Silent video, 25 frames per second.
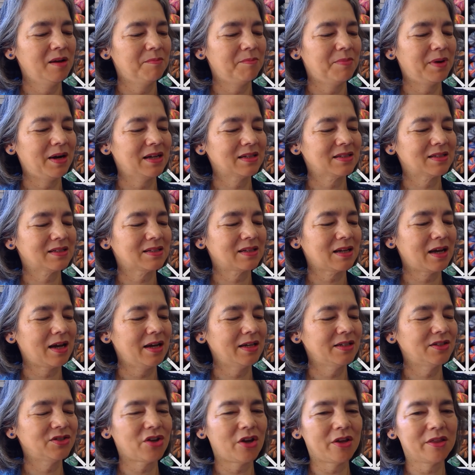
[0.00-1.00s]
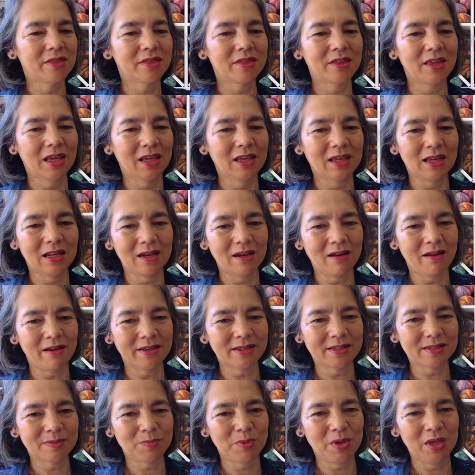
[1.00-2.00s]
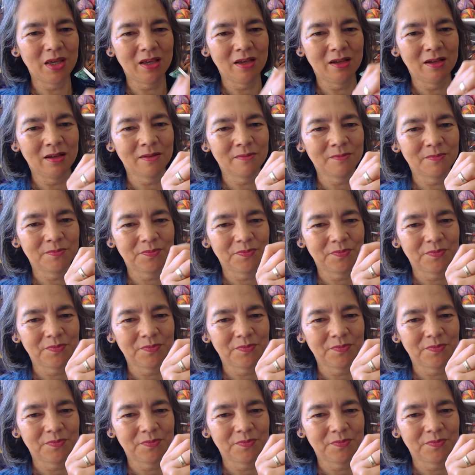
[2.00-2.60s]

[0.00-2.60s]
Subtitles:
but I don't think it likes being